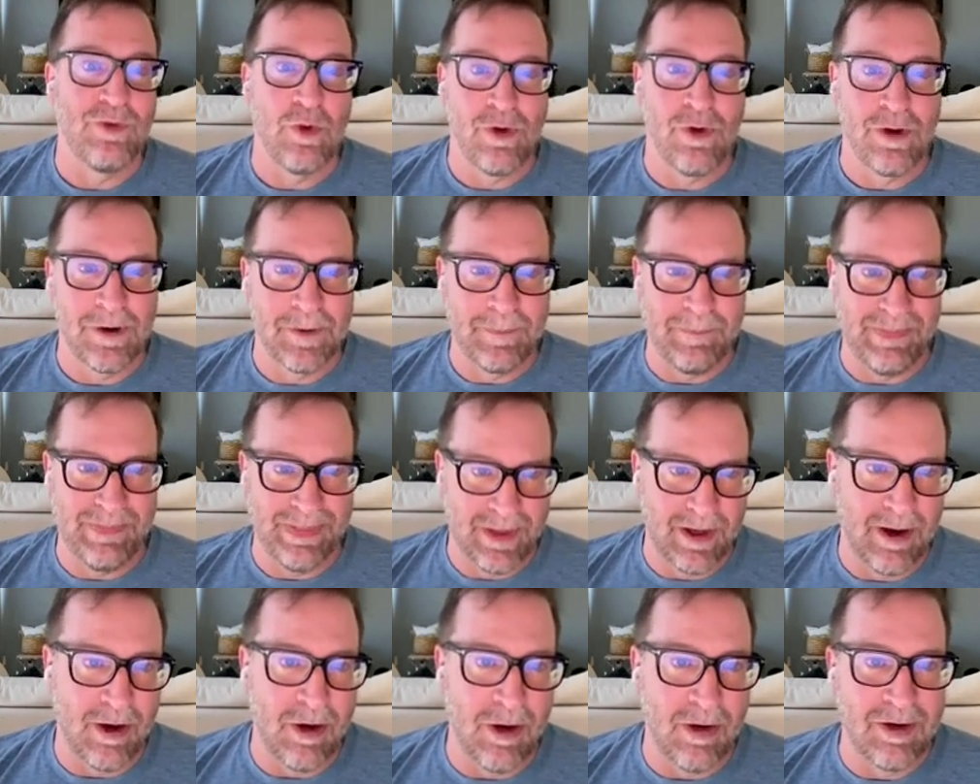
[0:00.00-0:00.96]
for
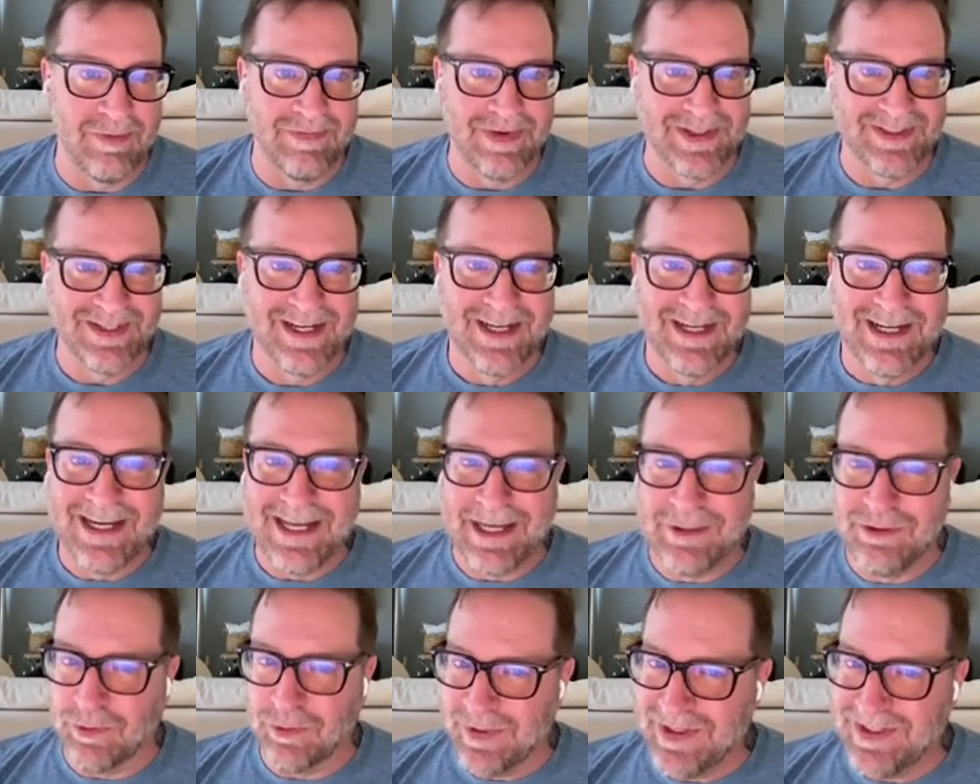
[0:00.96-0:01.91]
all of us.
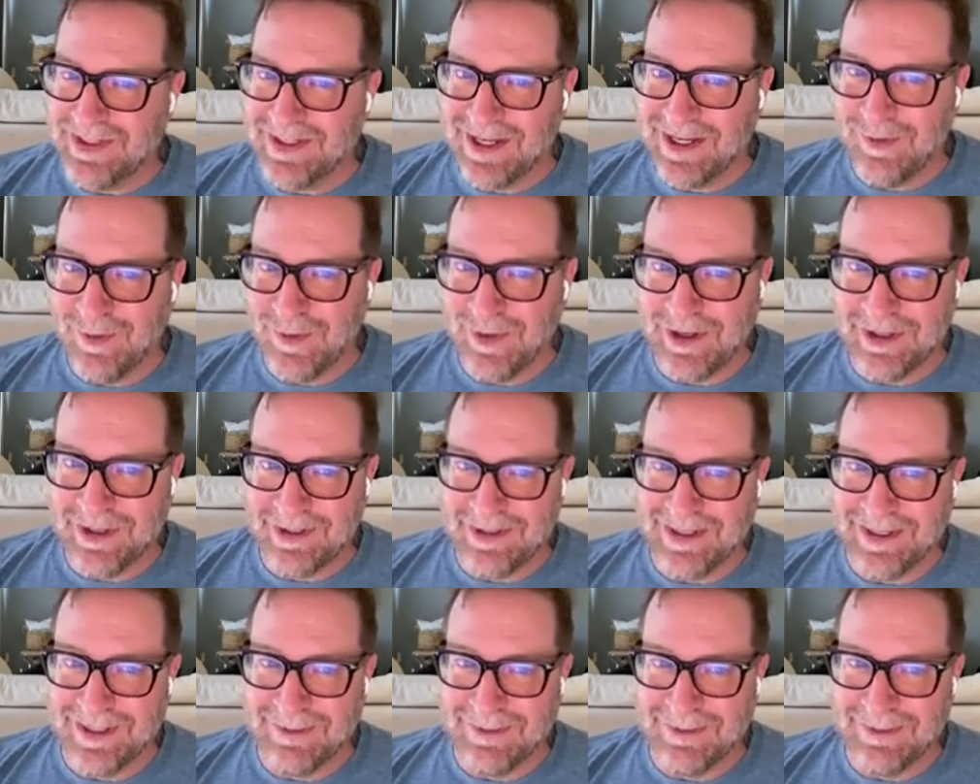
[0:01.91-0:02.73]
And the reason I wanted